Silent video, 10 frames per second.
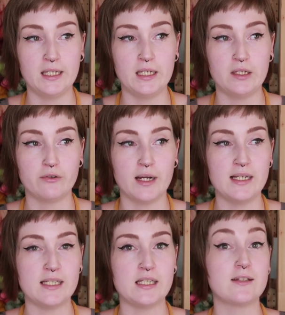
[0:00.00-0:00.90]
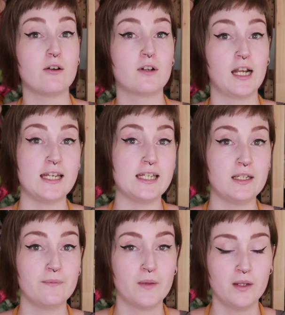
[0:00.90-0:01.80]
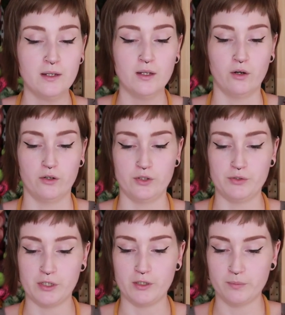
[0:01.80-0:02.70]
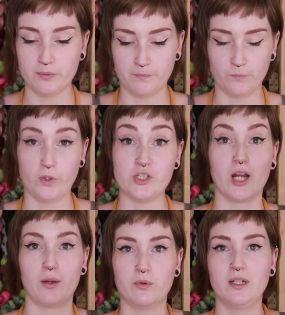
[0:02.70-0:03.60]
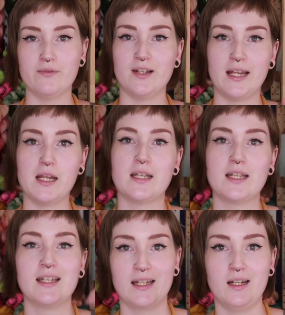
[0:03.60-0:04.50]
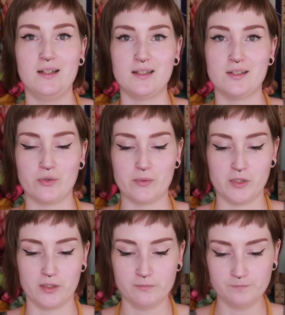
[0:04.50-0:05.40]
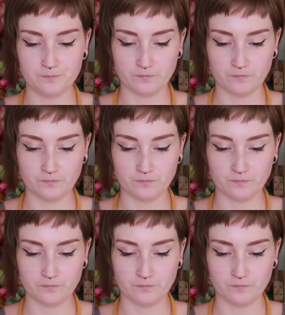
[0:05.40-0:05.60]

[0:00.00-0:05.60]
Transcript: the Crazy Sock Lady on YouTube, which I will leave a link in the description.